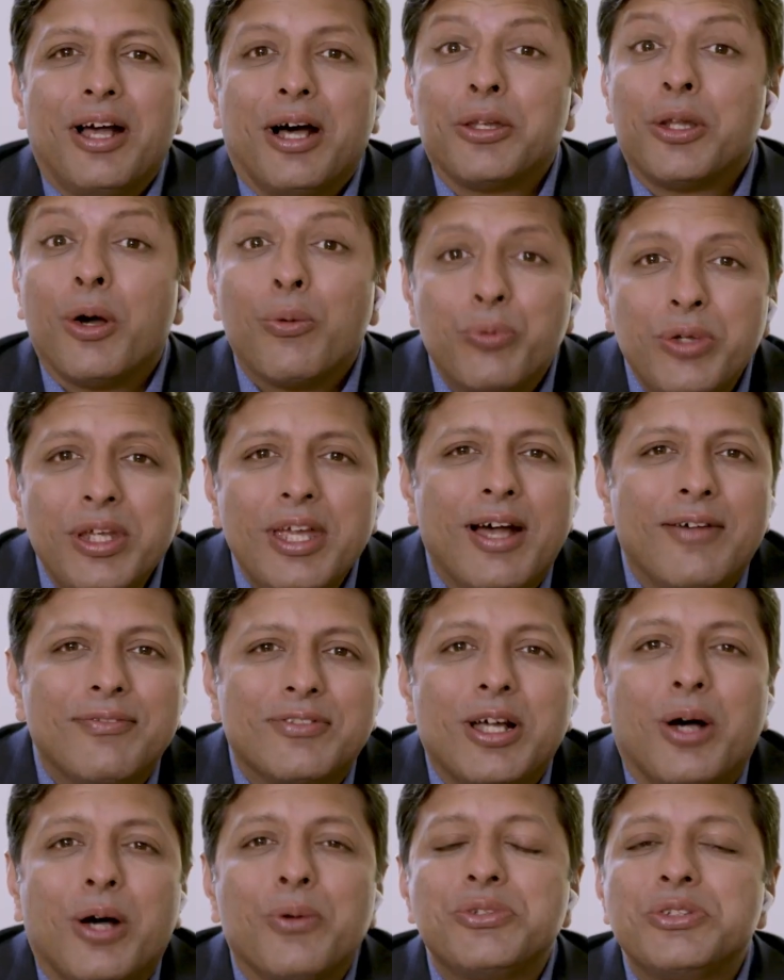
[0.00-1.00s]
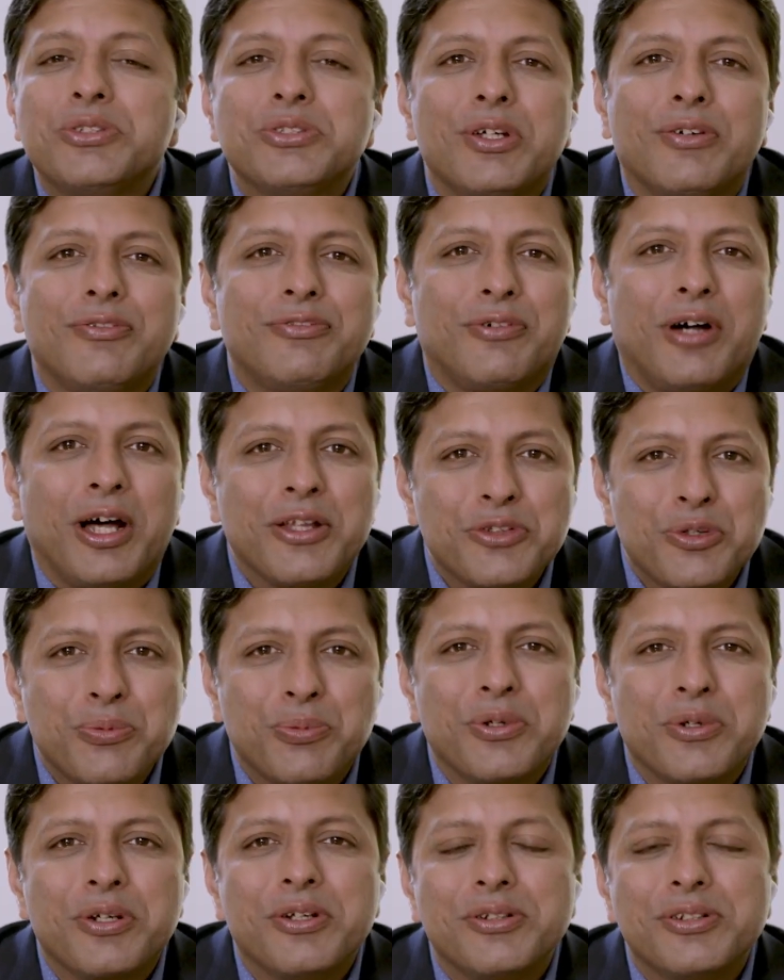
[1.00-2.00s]
Now, we have thousands of
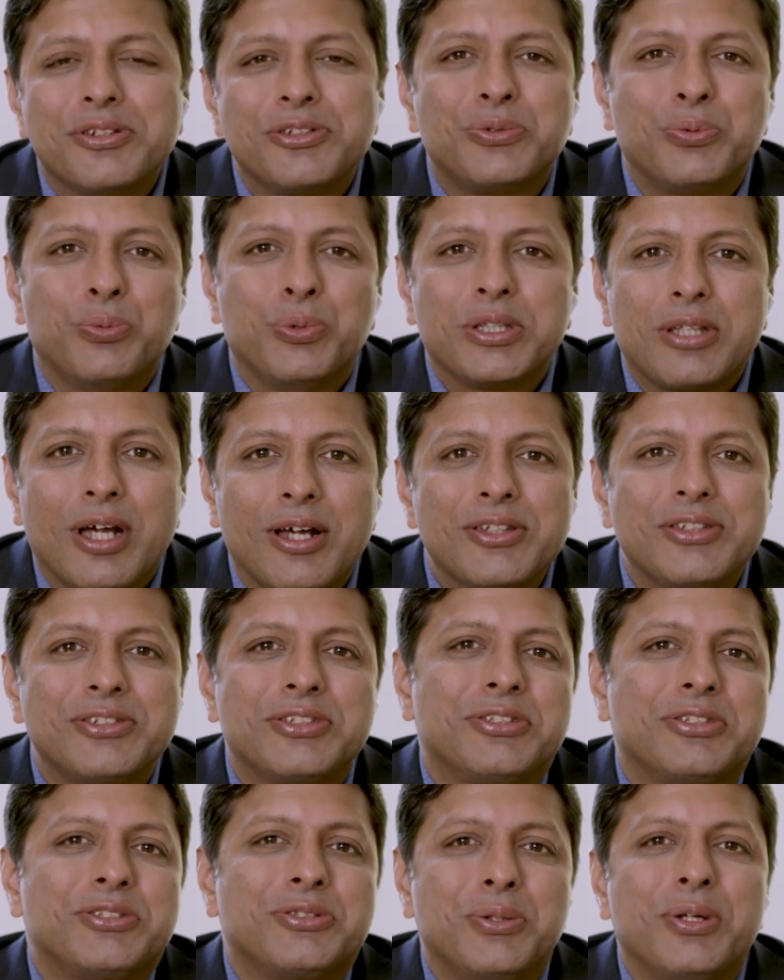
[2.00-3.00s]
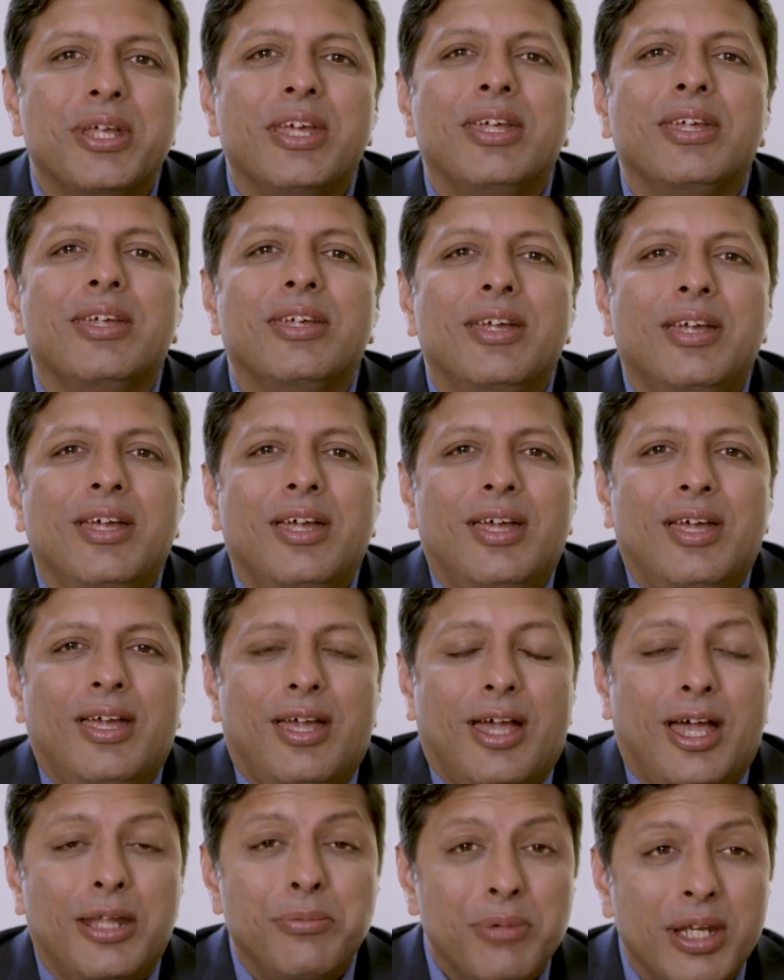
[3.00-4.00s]
entrepreneurs with us today,
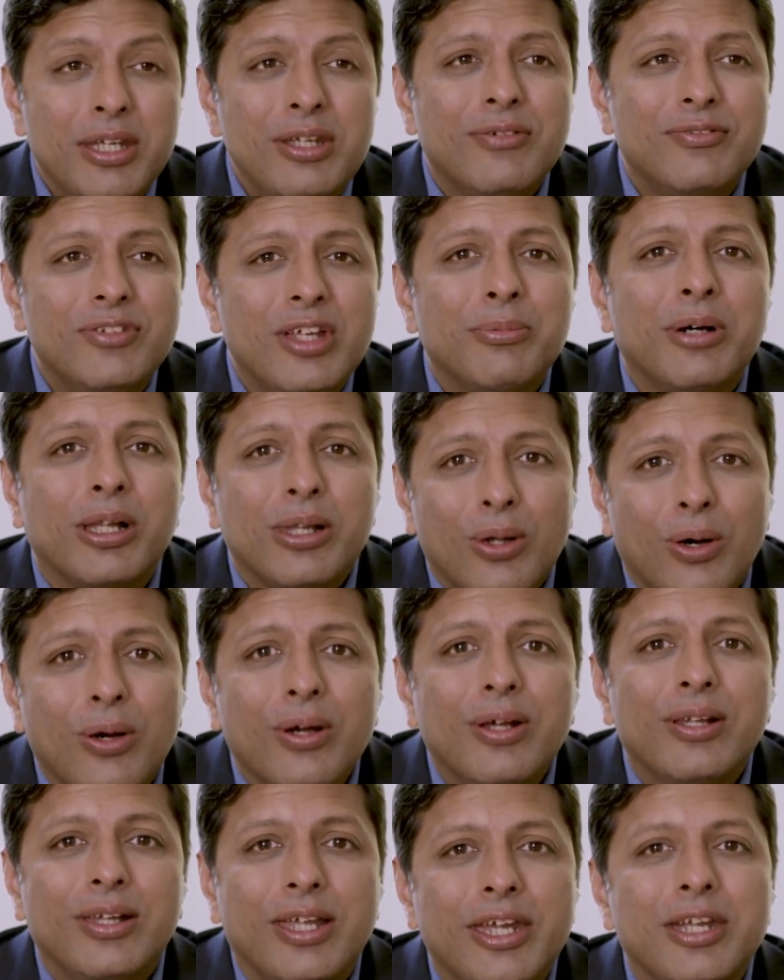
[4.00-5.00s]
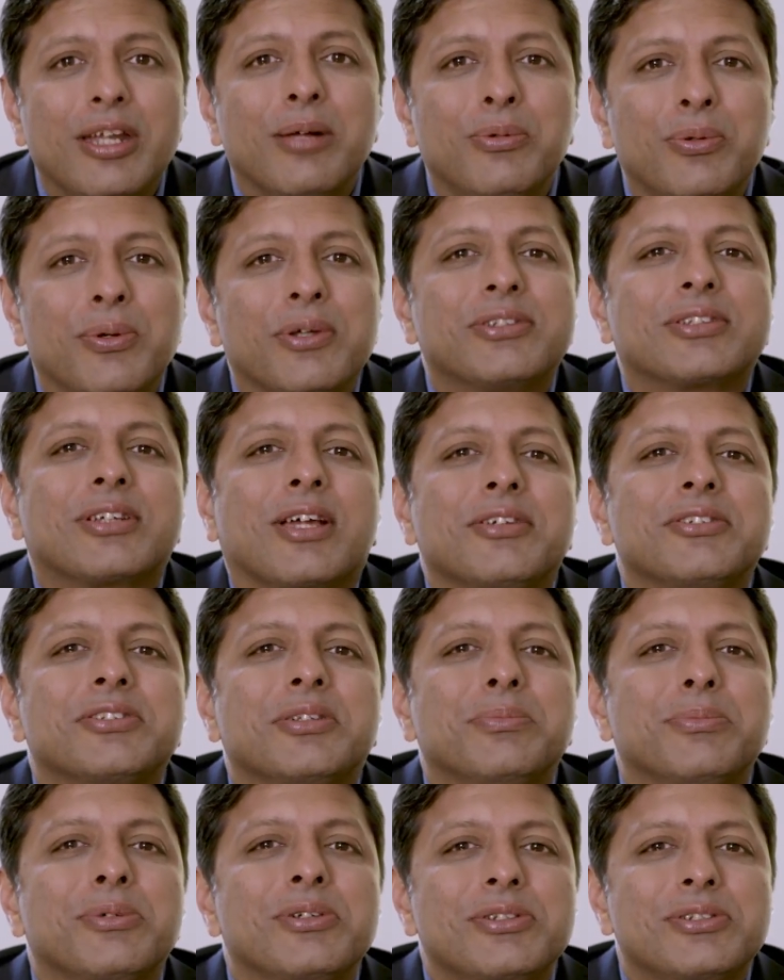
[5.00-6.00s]
and many of them are loyal AWS
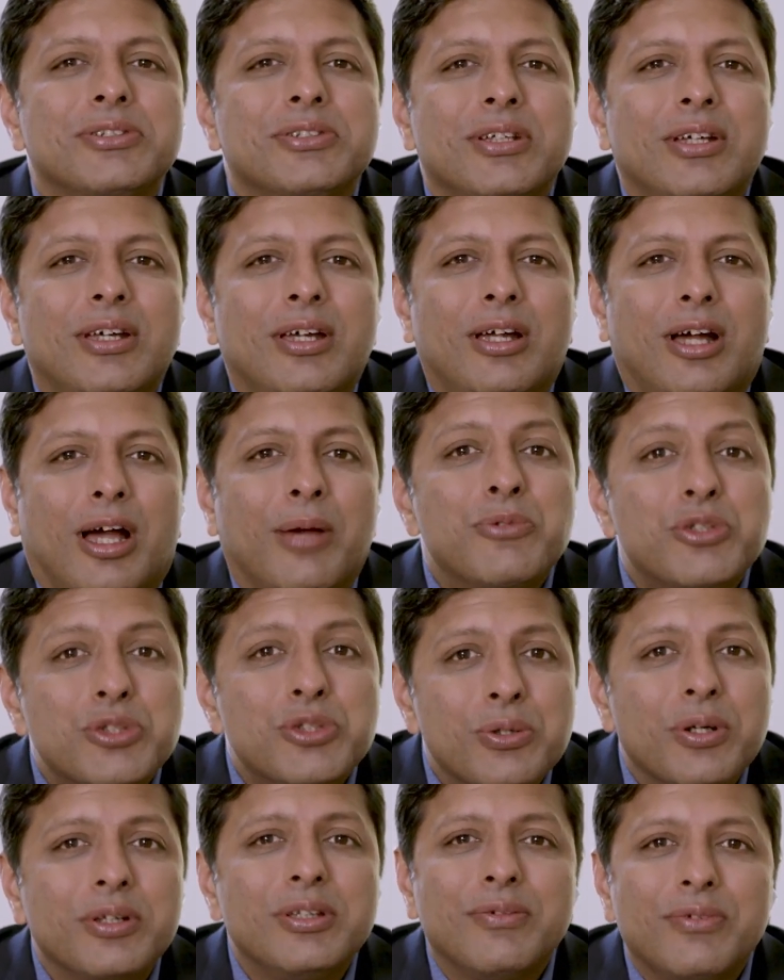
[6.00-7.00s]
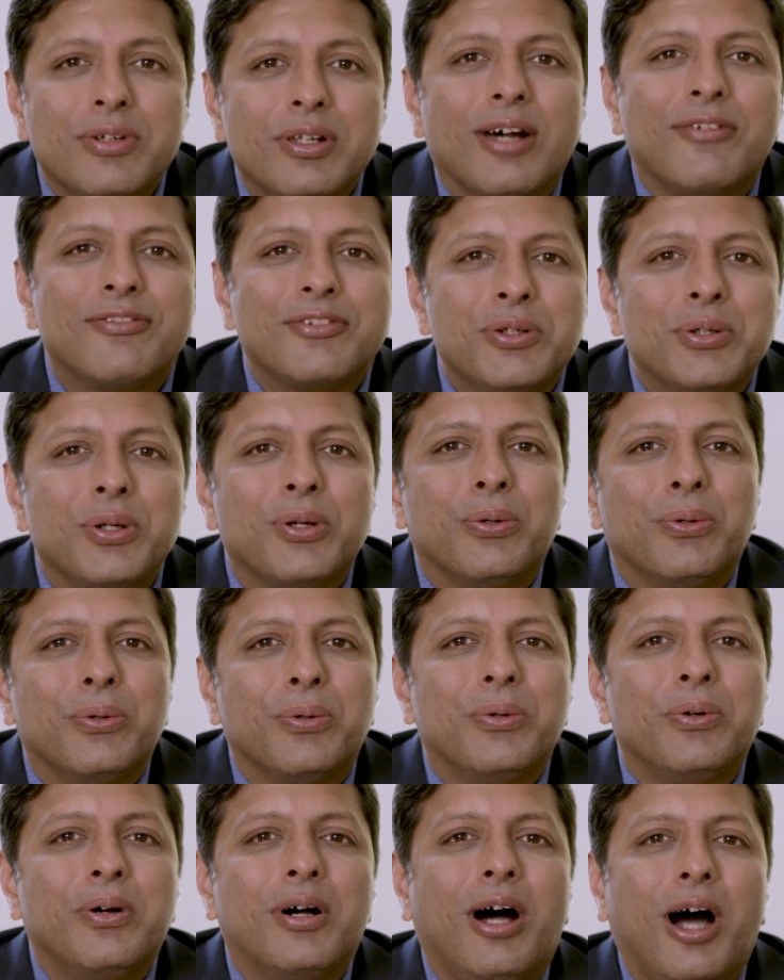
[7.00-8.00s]
customers. I'm sure they would love to
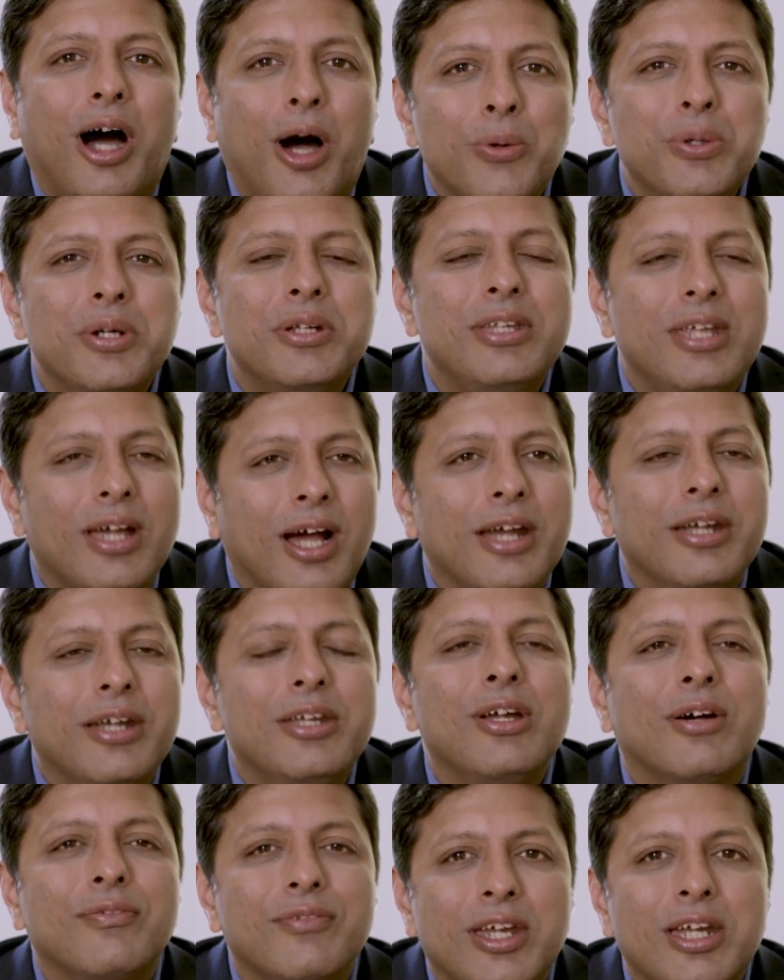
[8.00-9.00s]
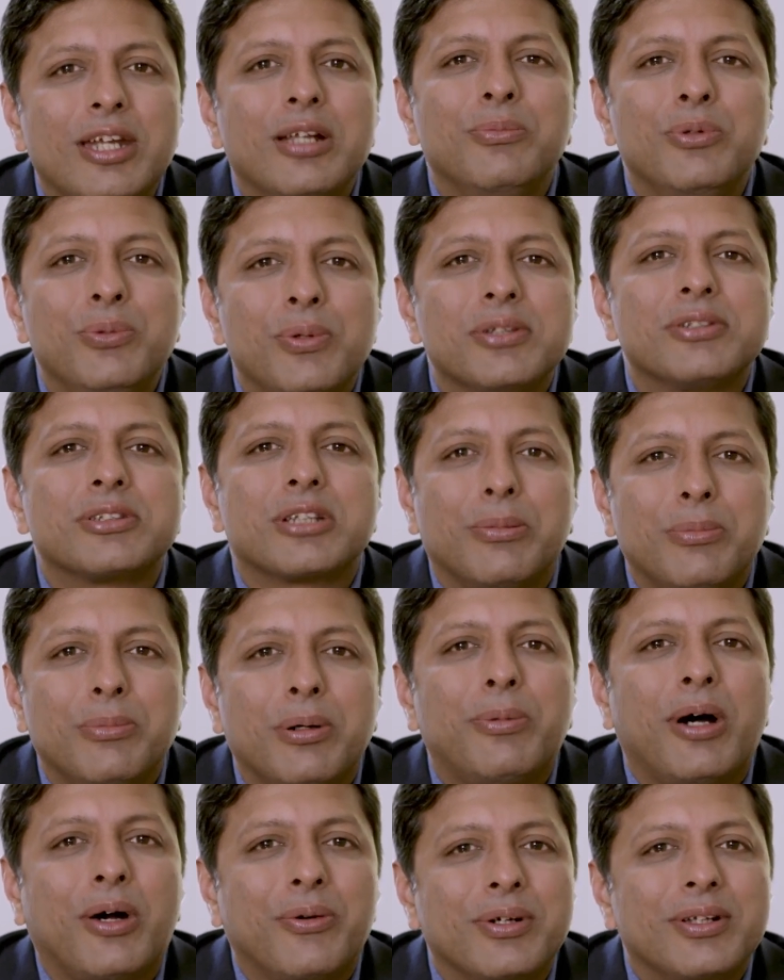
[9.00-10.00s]
know, how did the idea of AWS come
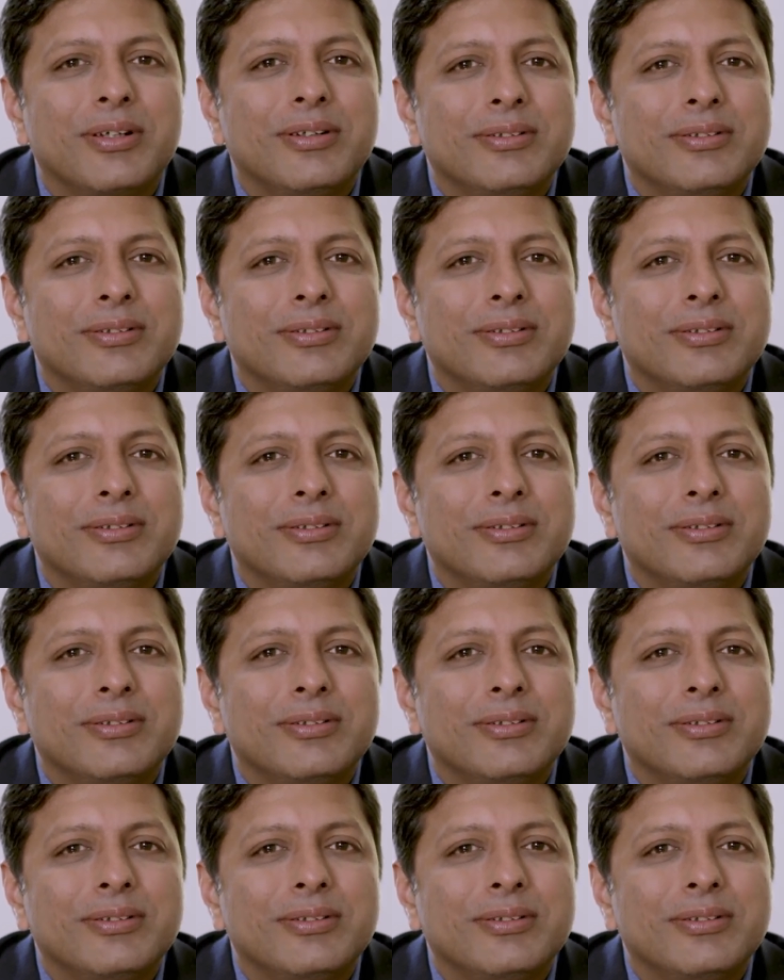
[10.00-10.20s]
about?